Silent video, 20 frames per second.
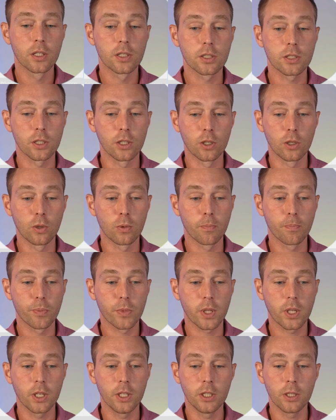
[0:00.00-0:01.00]
So
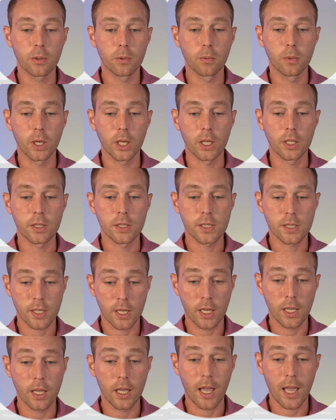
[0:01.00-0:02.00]
here we can
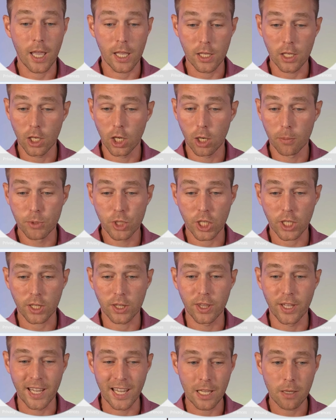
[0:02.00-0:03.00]
say any object
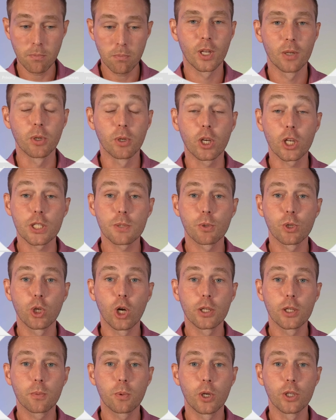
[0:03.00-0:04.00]
name, because we
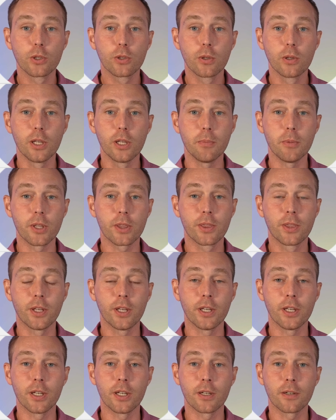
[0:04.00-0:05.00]
don't want to limit
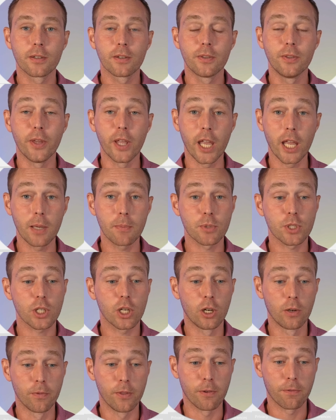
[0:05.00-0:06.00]
the names
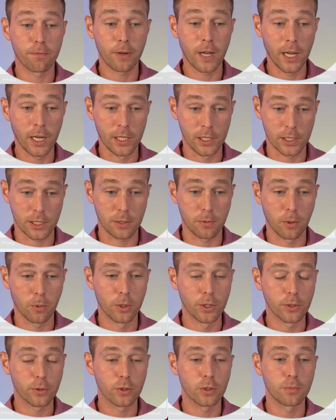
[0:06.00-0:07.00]
of the files we
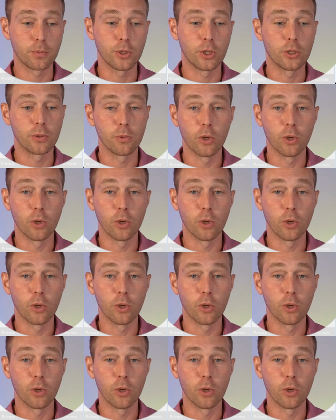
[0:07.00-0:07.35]
want to upload.